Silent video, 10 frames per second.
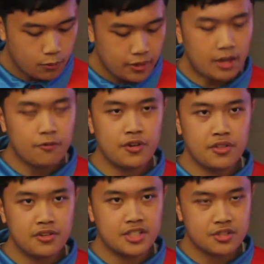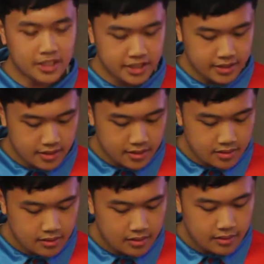Without further
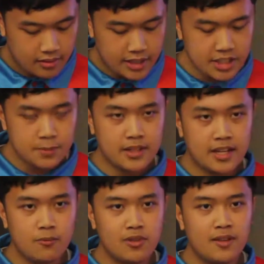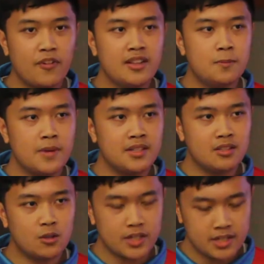distractions, let us begin with the
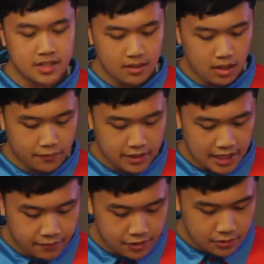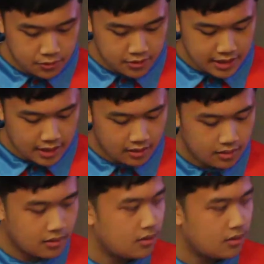fundamental question of the afternoon today.